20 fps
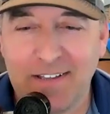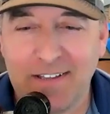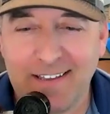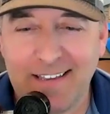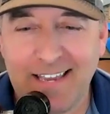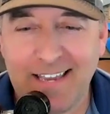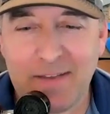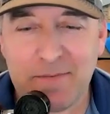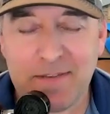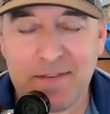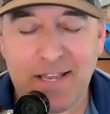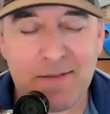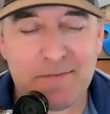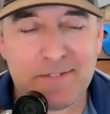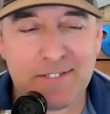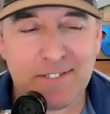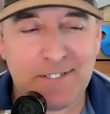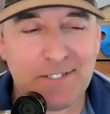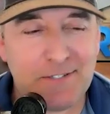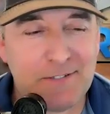
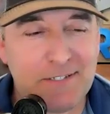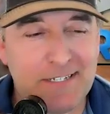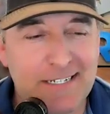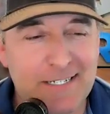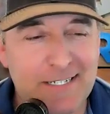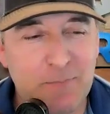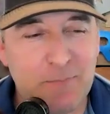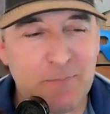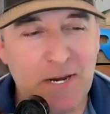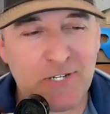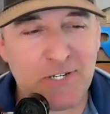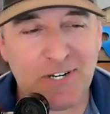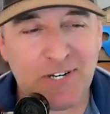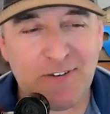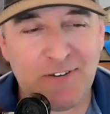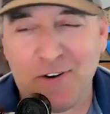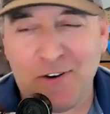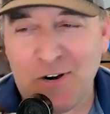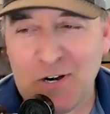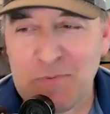Absolutely, especially
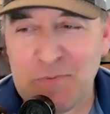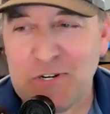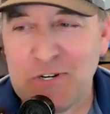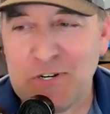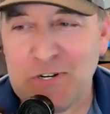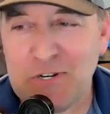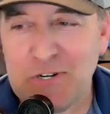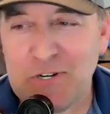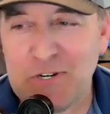farmers